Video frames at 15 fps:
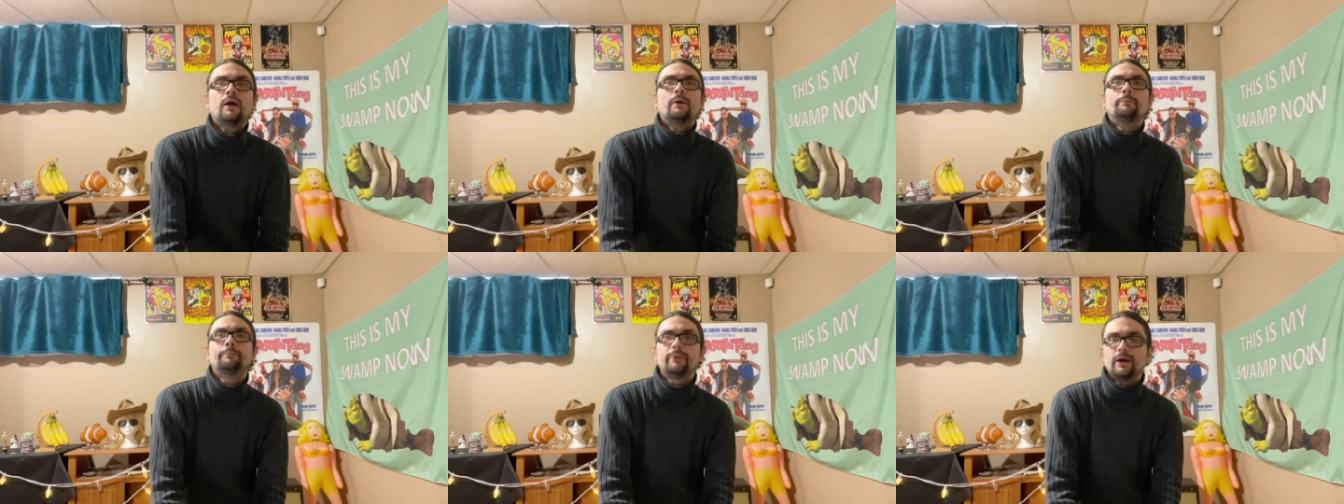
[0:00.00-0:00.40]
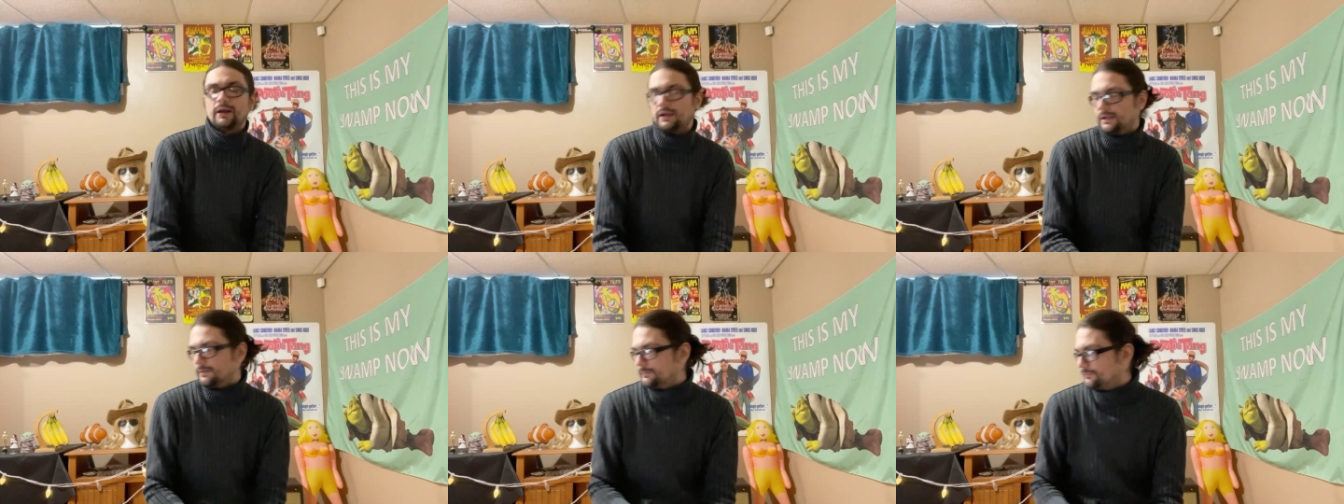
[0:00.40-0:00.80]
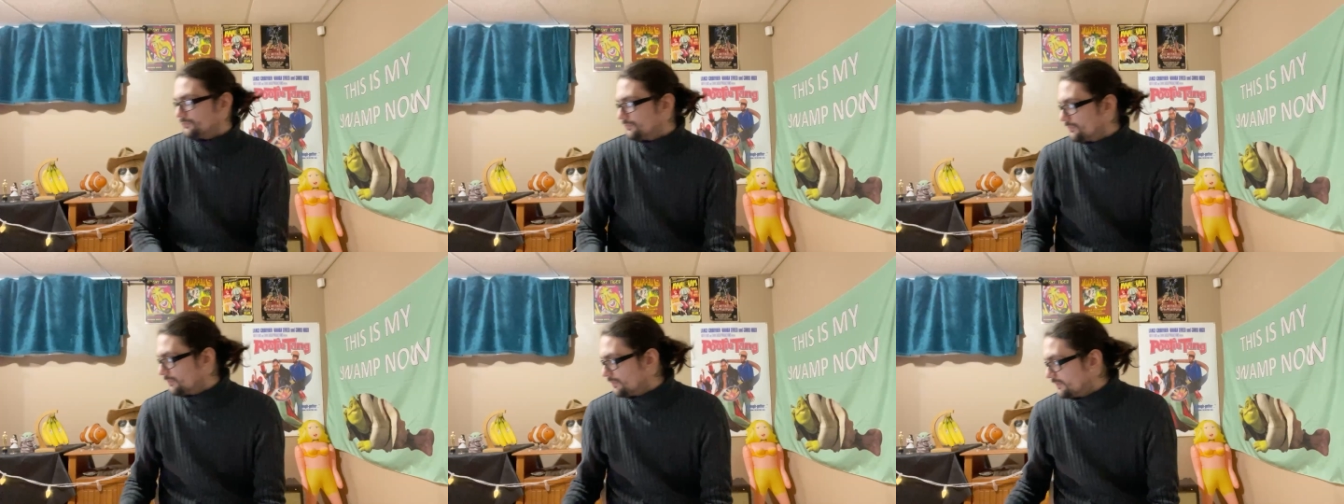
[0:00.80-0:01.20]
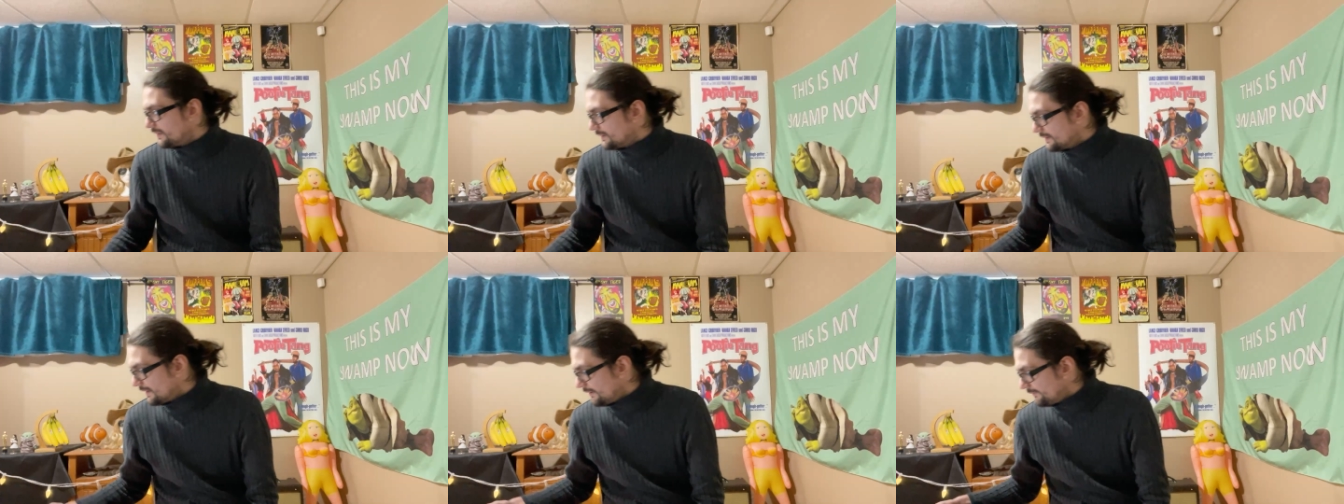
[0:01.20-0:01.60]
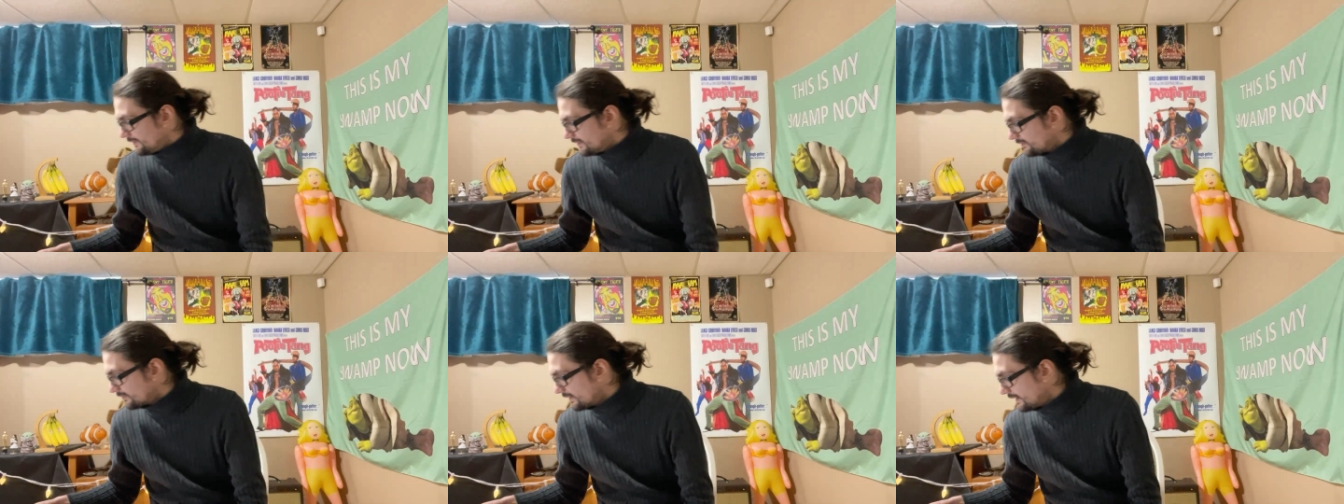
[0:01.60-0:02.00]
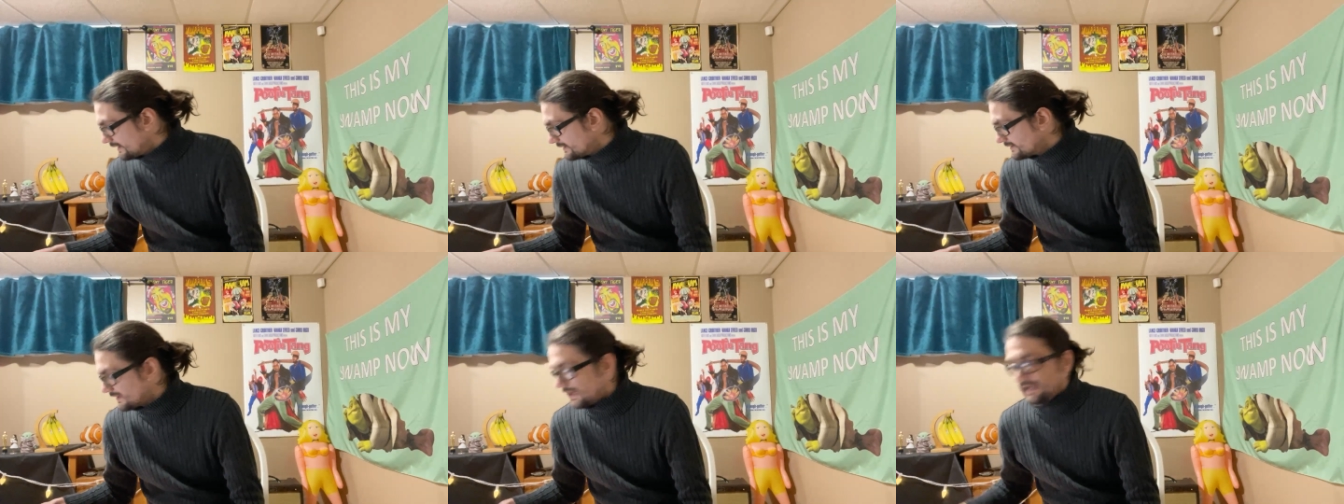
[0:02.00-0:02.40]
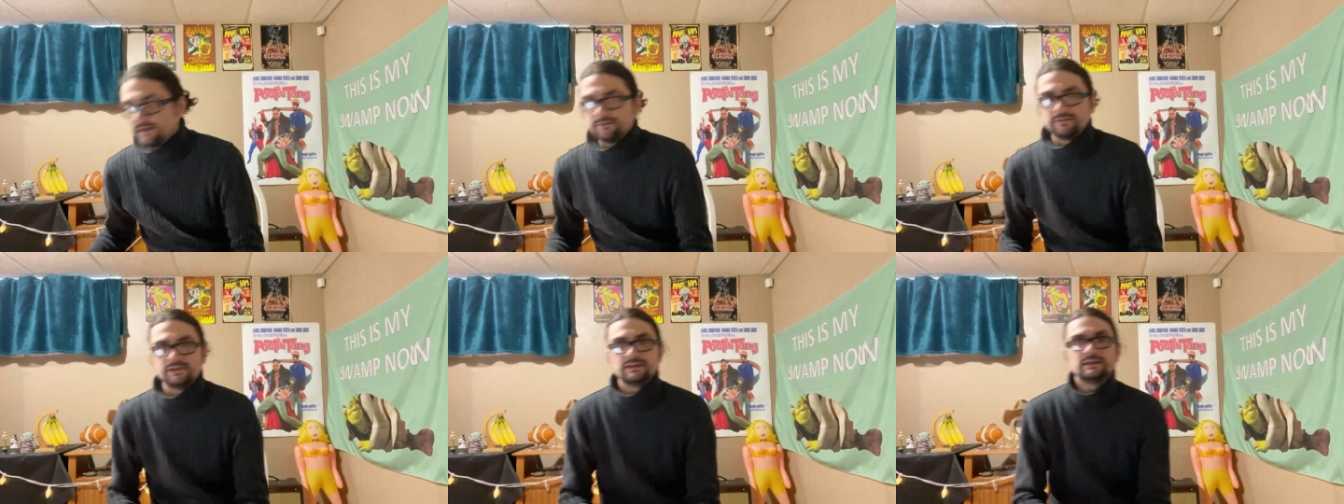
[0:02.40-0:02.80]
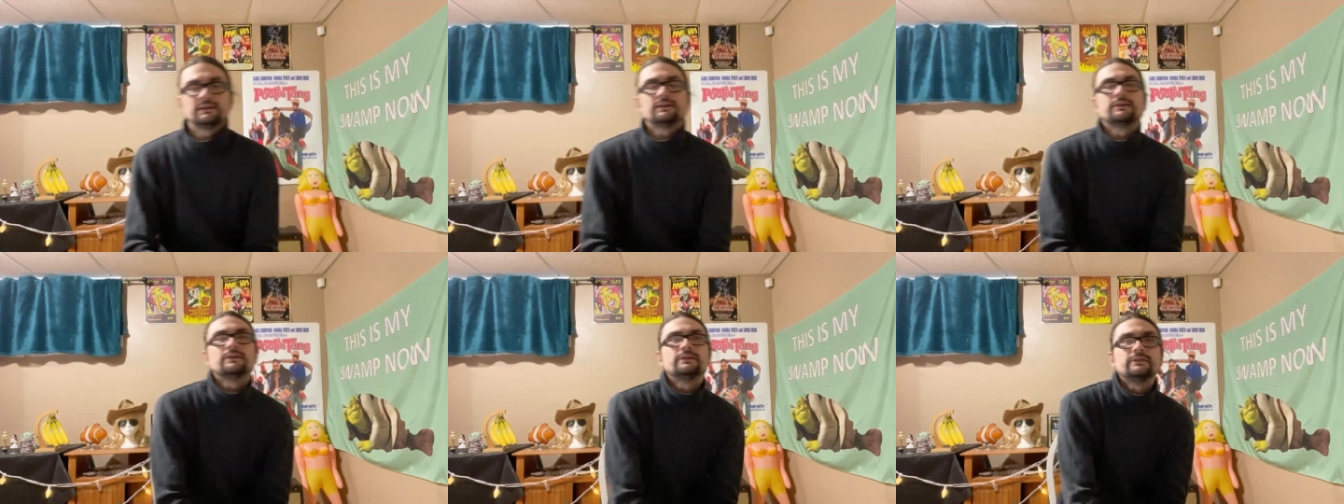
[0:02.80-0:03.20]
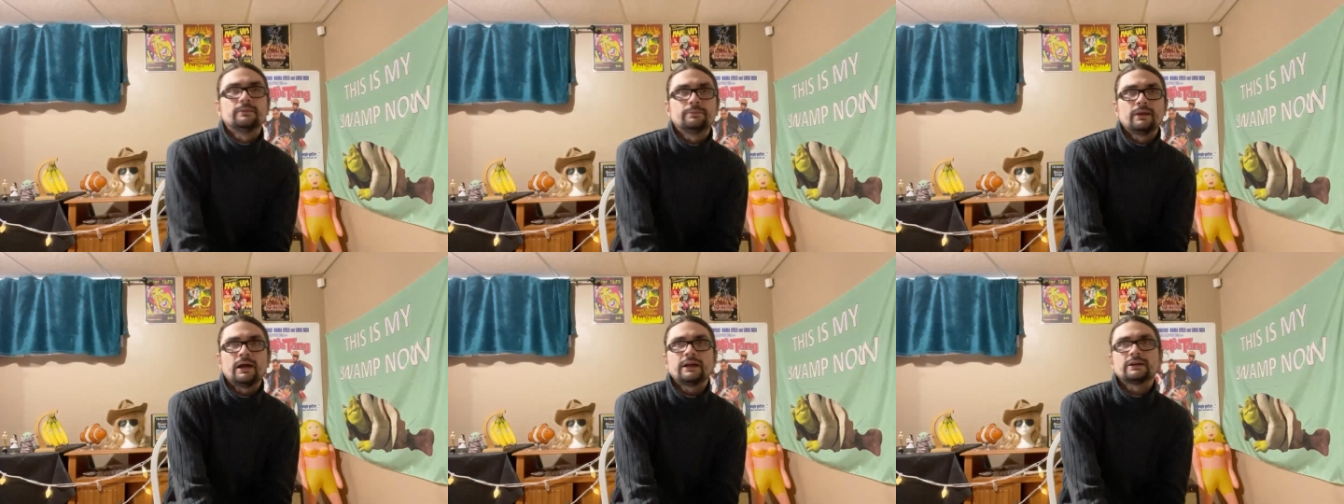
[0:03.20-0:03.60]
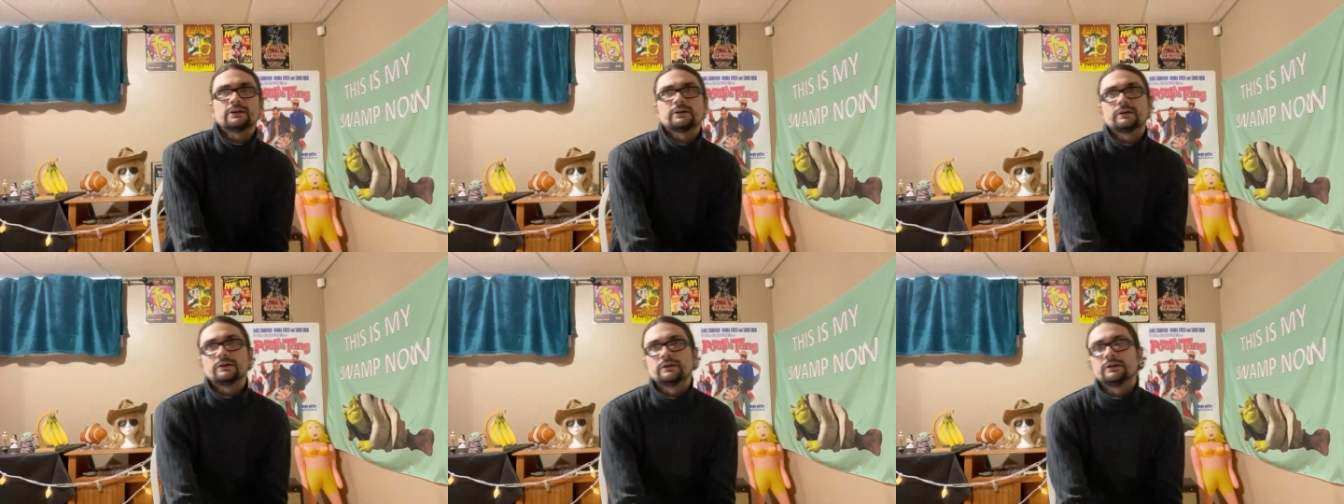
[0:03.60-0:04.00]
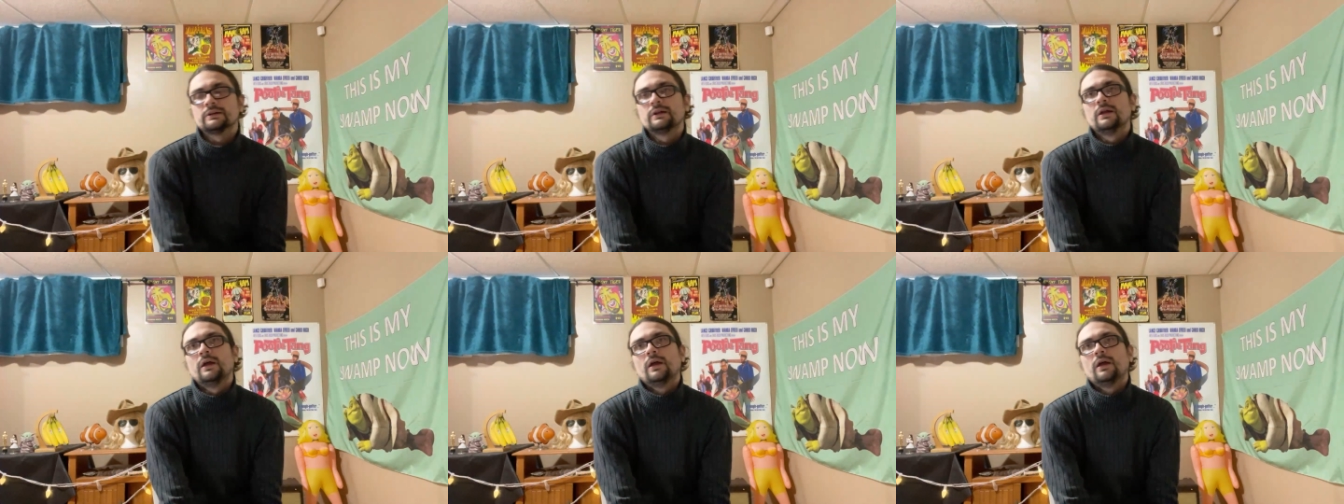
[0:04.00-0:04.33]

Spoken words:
But the love interest, Ivy, the blind girl,